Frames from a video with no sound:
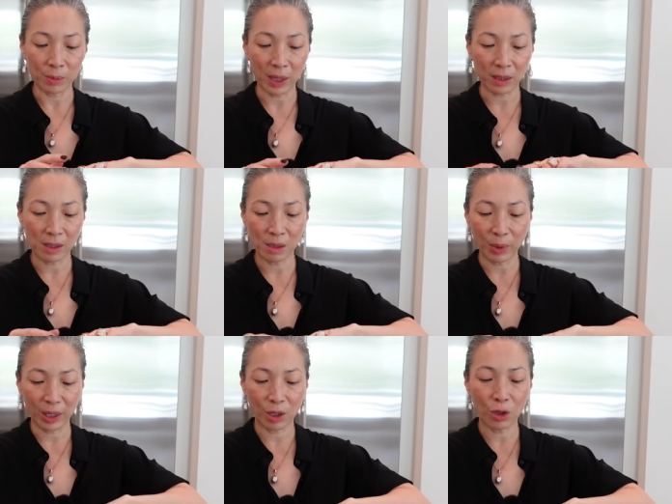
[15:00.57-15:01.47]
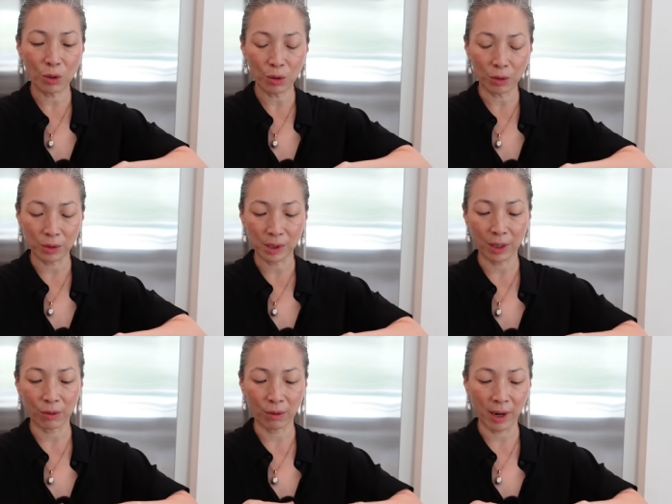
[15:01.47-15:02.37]
boxes, my cuticles
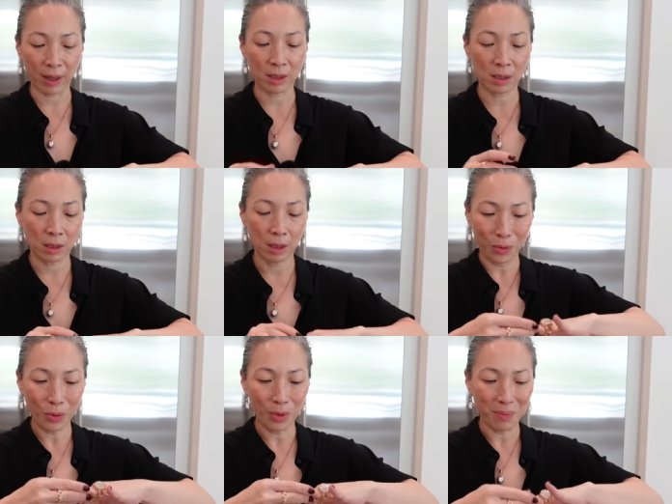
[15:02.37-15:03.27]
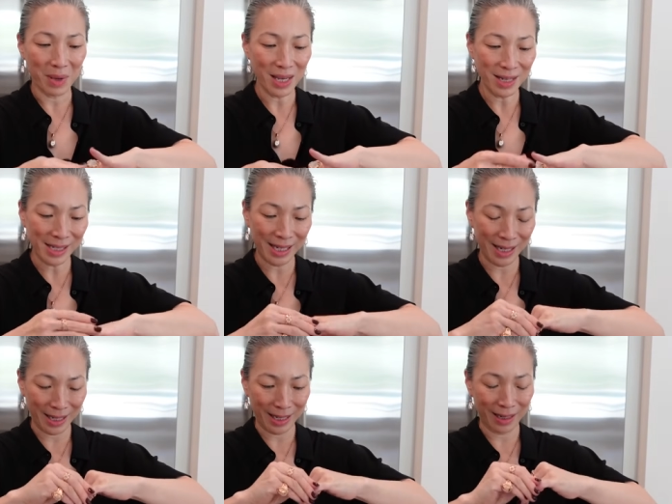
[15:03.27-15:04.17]
get wrecked. Ooh,
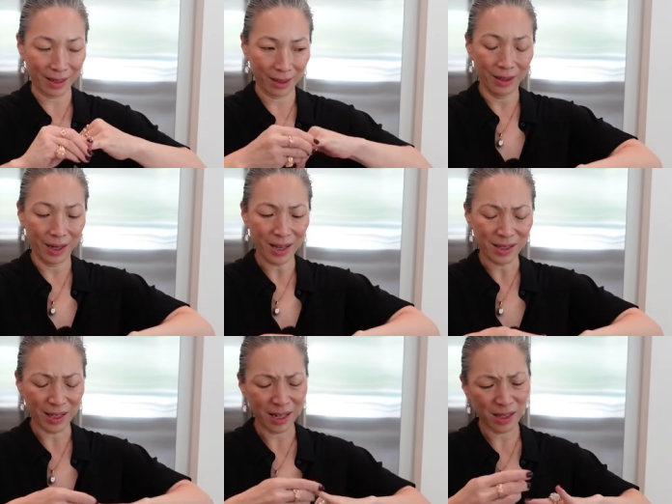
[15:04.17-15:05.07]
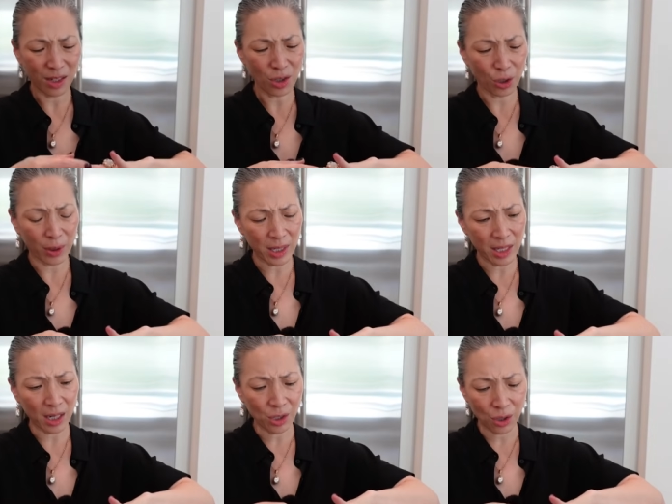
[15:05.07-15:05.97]
amazing. Nice, it has such a great
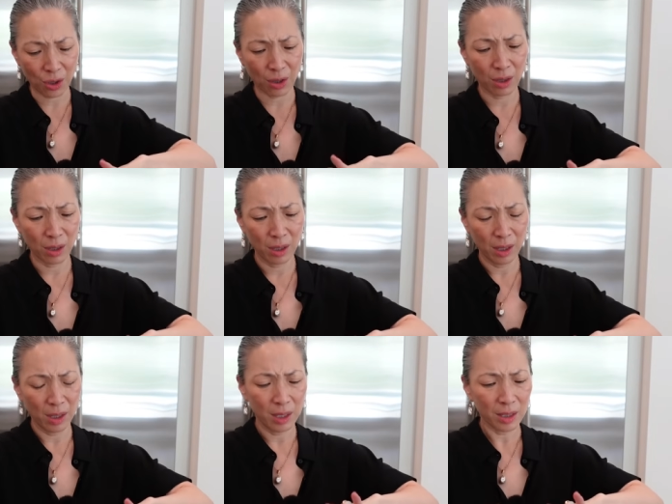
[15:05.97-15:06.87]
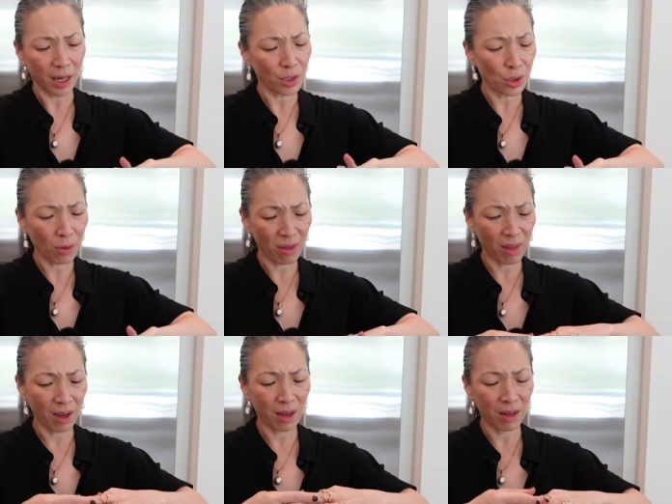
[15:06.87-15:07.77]
texture. Not too
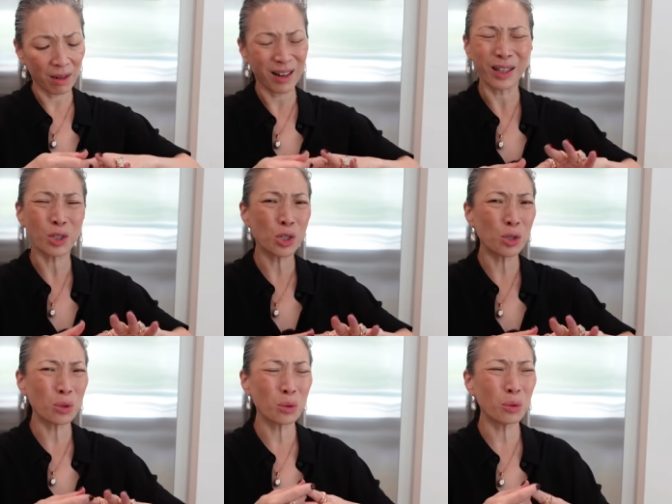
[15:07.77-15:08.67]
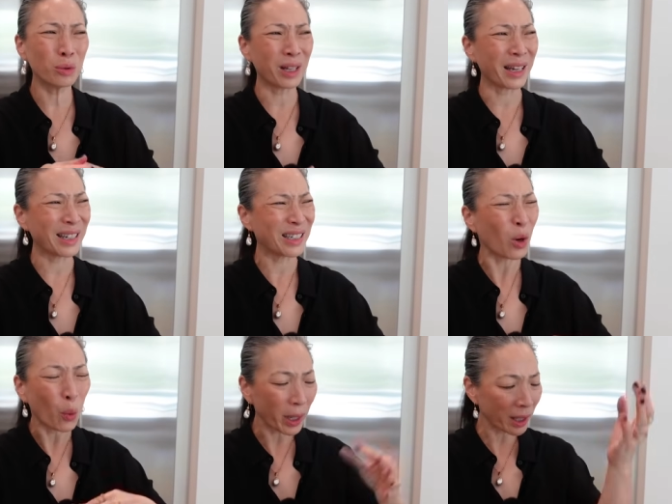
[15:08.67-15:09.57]
thick, not too like
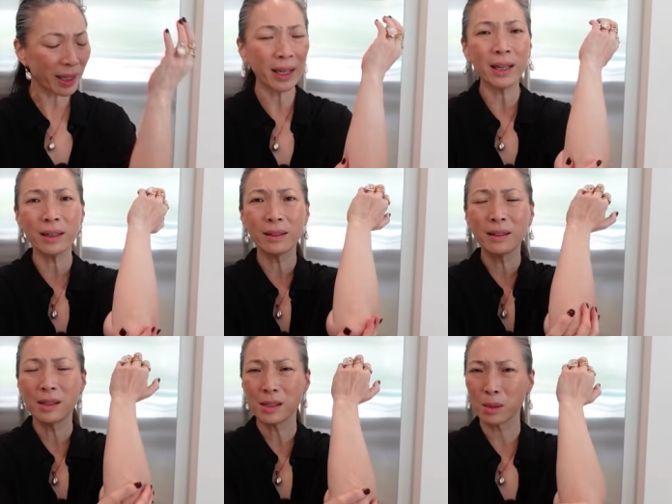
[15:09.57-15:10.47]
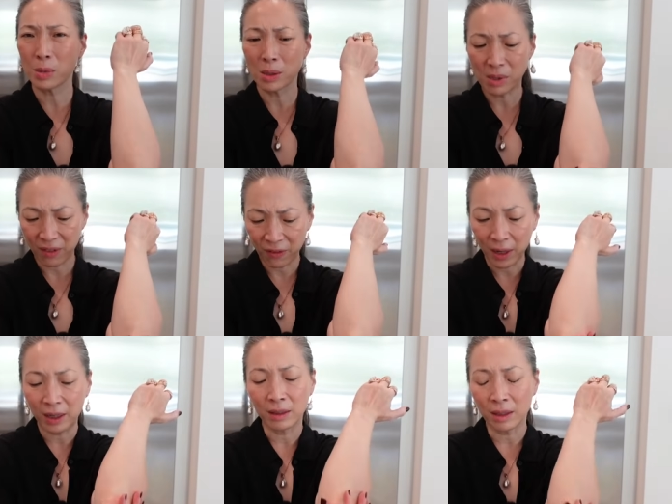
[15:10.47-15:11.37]
oily. Sometimes I
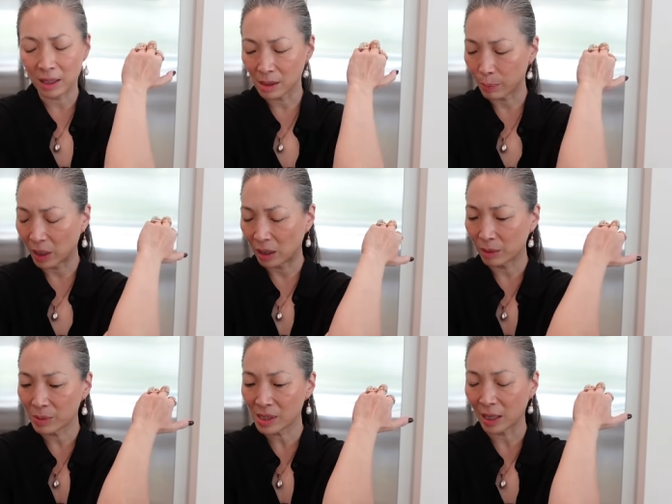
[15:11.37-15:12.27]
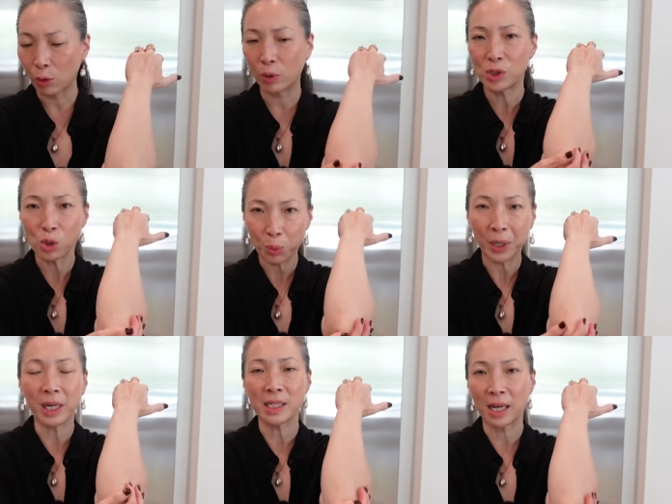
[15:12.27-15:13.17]
find these balms, like once you
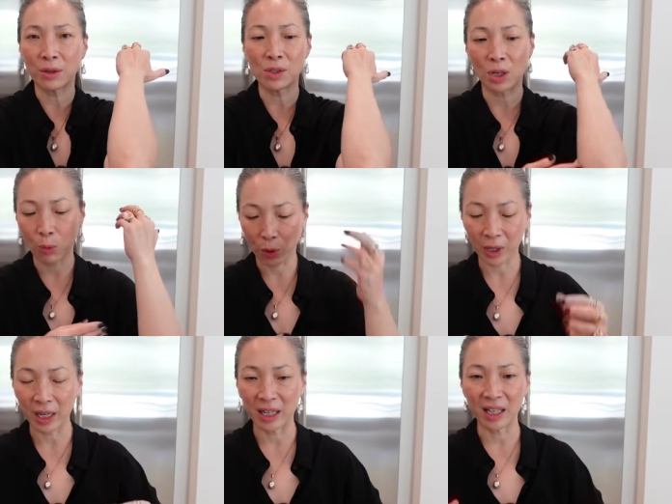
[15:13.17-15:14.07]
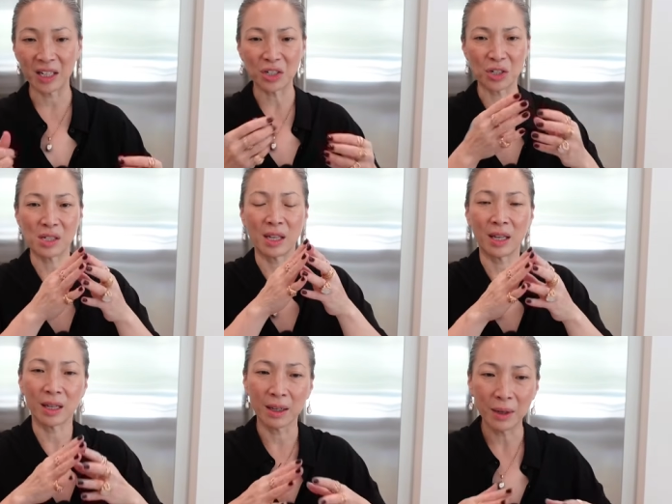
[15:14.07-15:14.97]
break it down and start working it in, it just
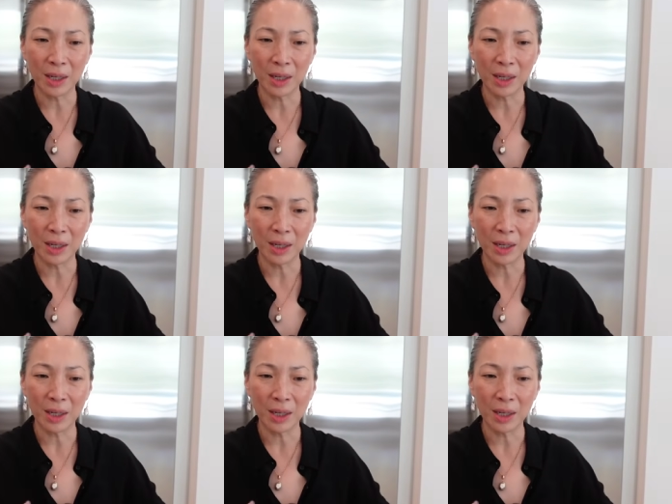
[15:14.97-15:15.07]
like